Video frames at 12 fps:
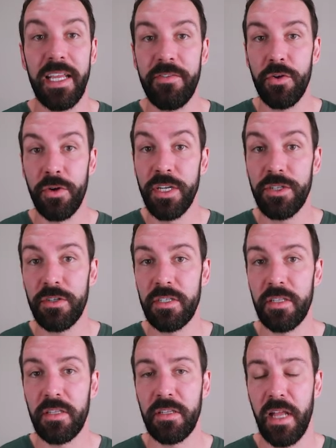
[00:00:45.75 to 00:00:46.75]
If you're
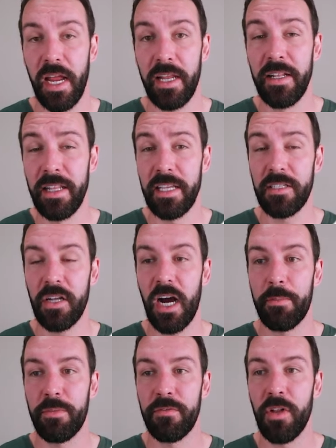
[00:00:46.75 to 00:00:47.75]
interested in this
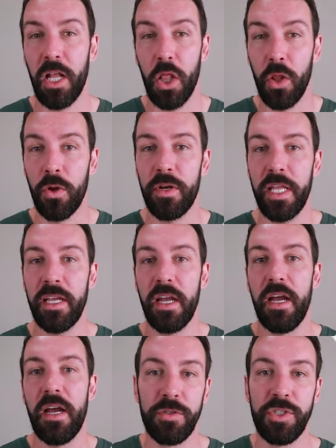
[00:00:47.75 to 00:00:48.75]
type of learning,
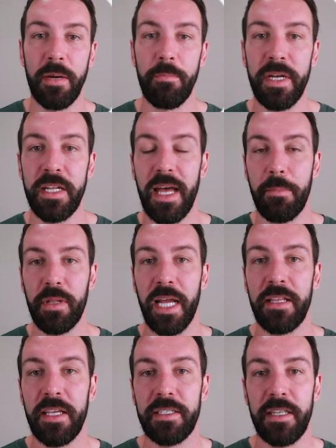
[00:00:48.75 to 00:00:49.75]
jump into that
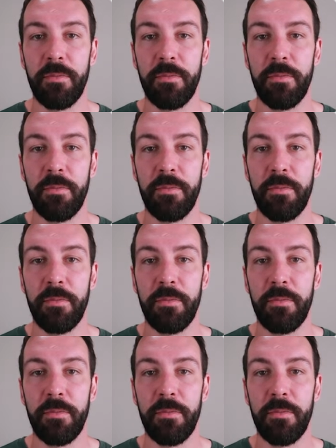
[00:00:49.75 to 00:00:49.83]
playlist.